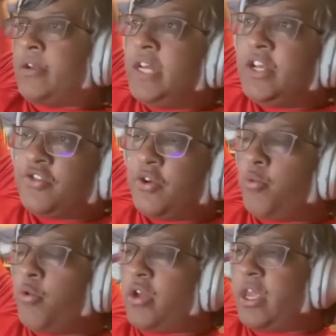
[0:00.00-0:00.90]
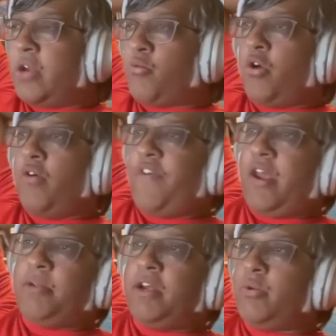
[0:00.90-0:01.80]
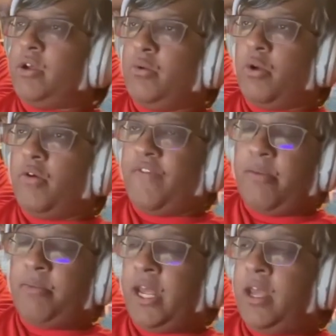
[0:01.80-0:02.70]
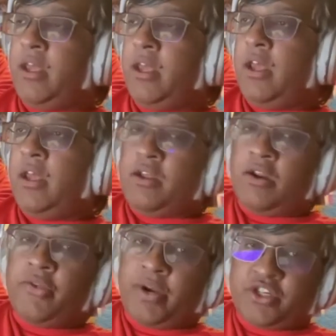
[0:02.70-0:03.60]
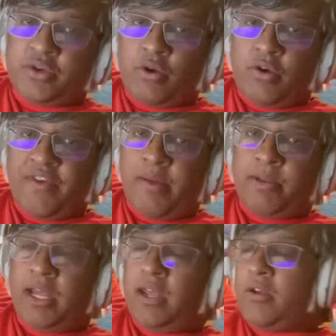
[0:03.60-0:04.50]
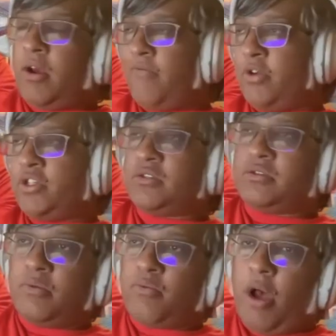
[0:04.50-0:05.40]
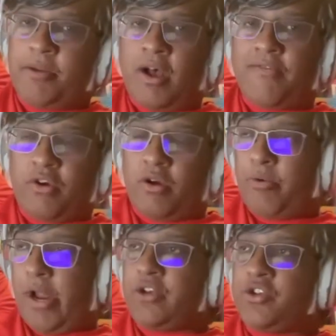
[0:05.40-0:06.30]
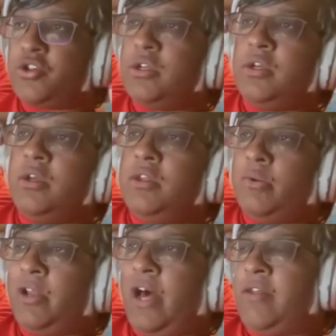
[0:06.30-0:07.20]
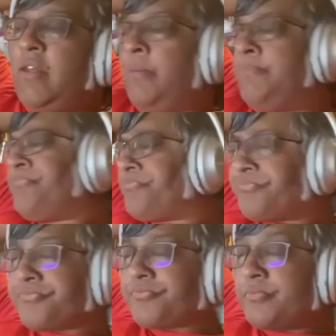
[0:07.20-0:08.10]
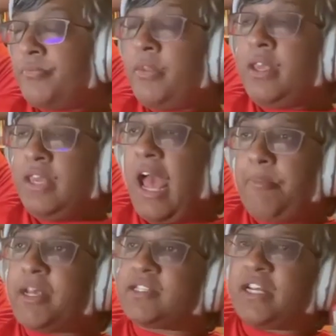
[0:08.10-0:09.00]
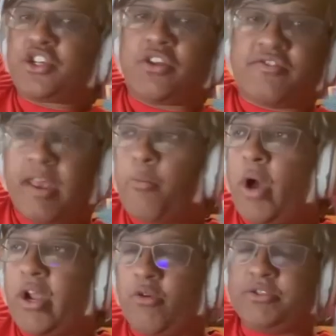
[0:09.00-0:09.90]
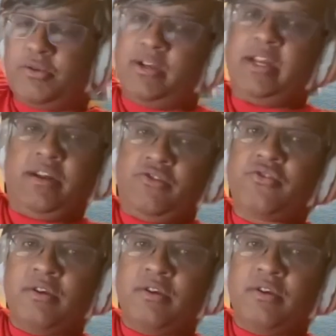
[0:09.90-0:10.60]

Is the Rurikid royal family a real royal family? The Russian royal family, of which the Romanovs are a branch. There are a lot of them. Yeah, because they share the same Y chromosome lineage.